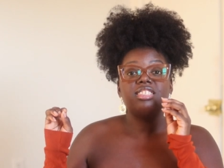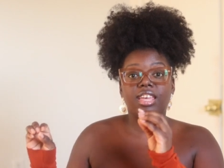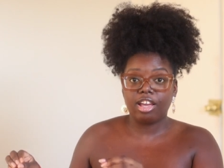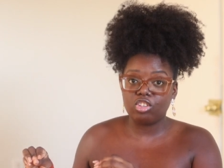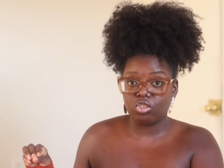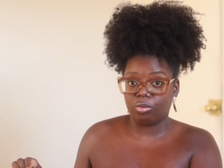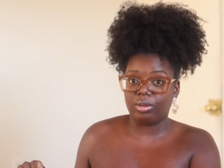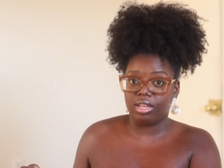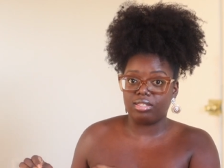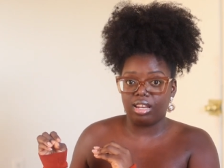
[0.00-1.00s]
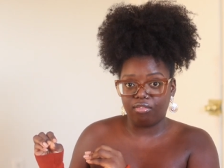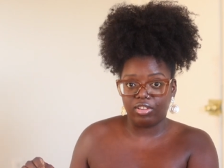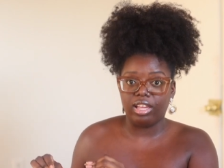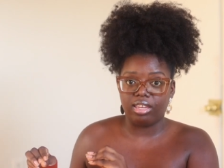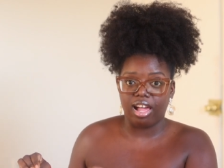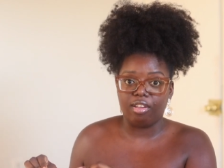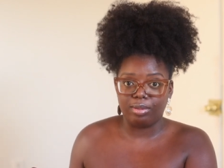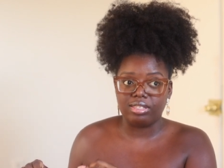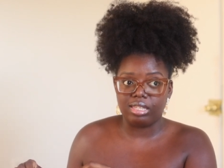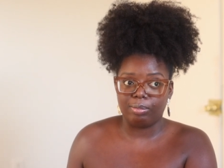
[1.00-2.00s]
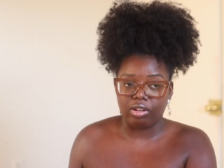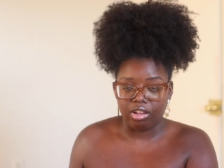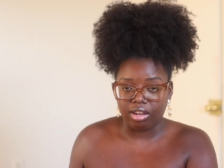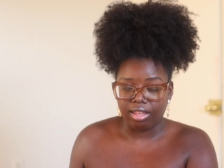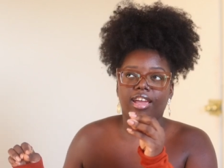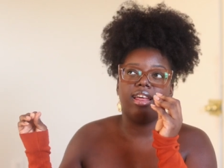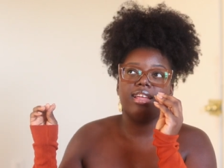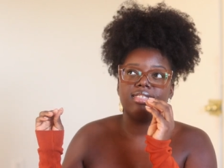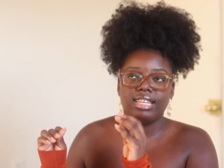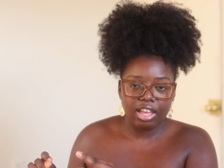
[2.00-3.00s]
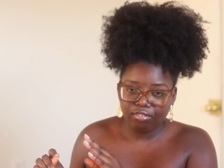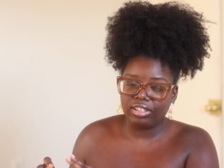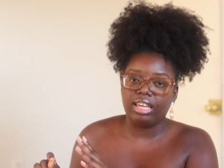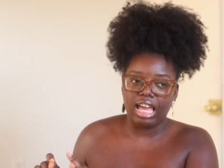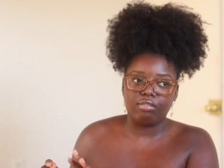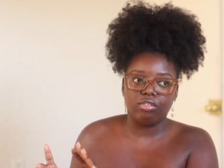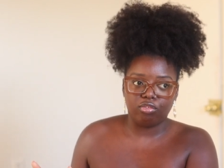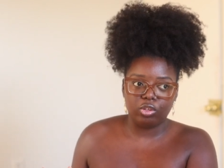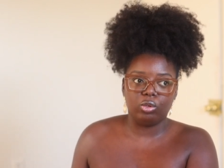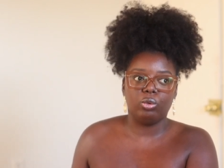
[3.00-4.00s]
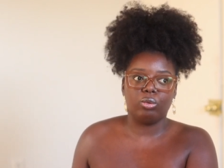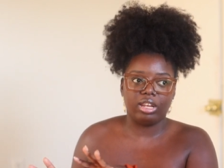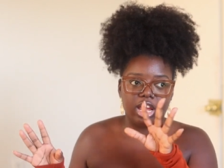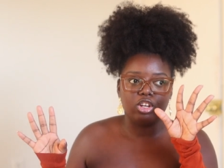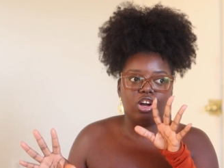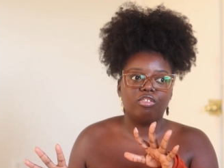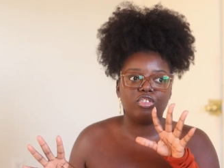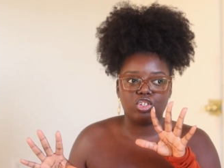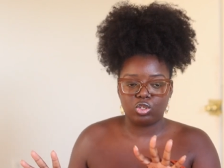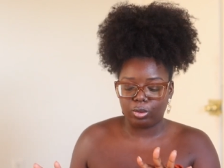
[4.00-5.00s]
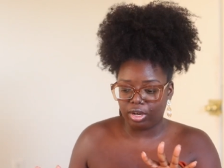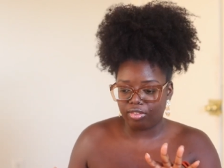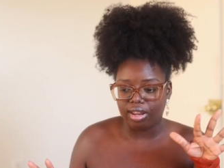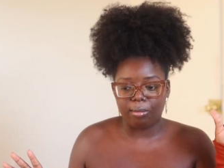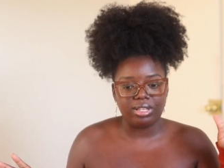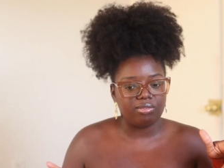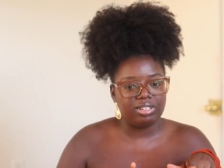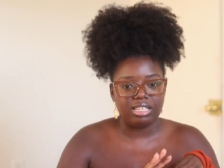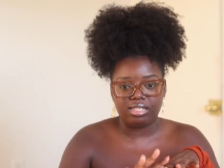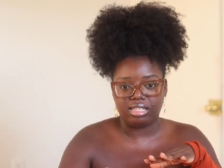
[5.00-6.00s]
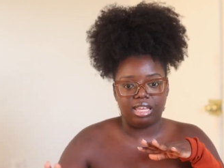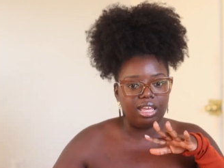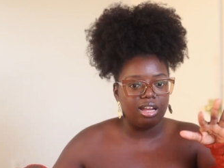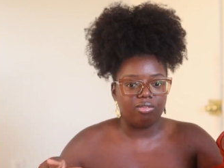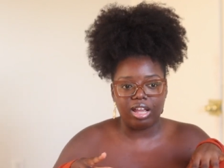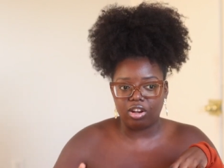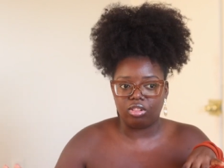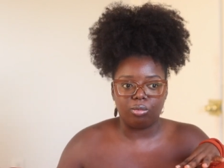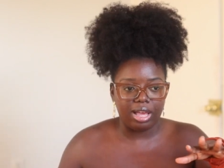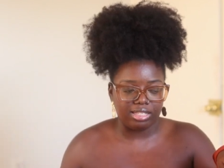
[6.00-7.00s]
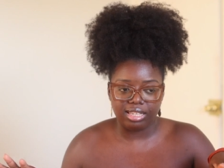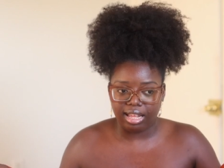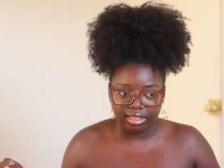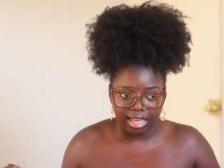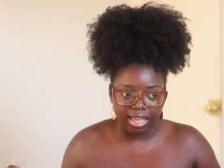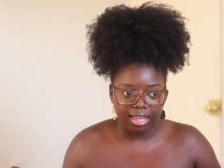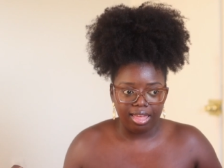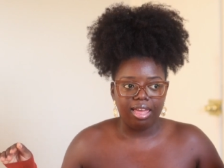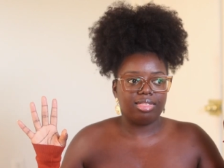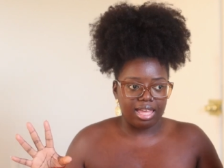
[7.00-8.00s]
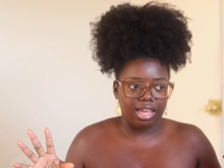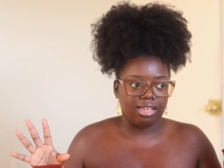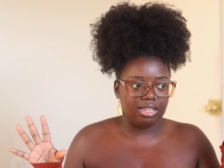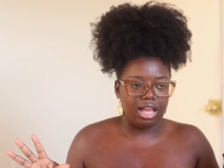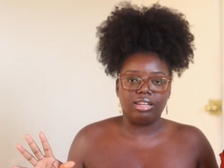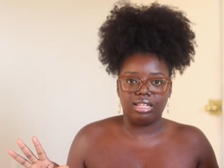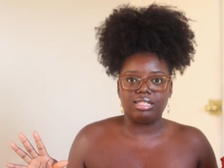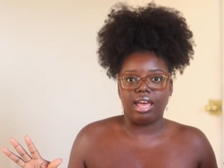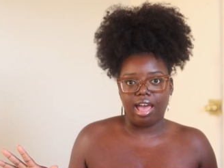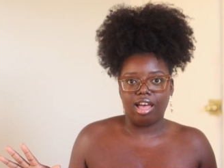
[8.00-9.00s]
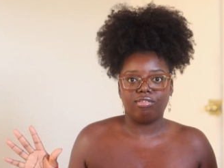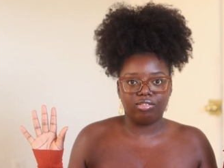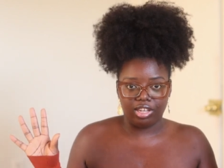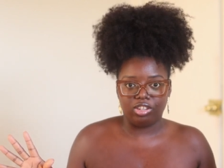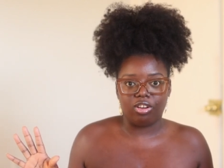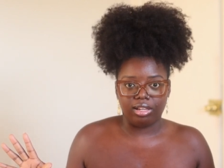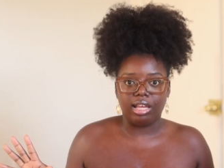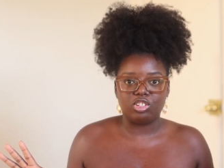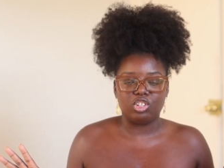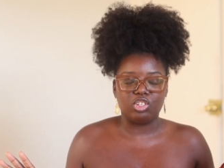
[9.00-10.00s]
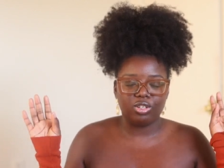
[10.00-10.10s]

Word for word: textured wigs that I feel like y'all have been sleeping on. And I definitely have a few that I know for sure that I wasn't really seeing around on the YT like that y'all need to have in your collection.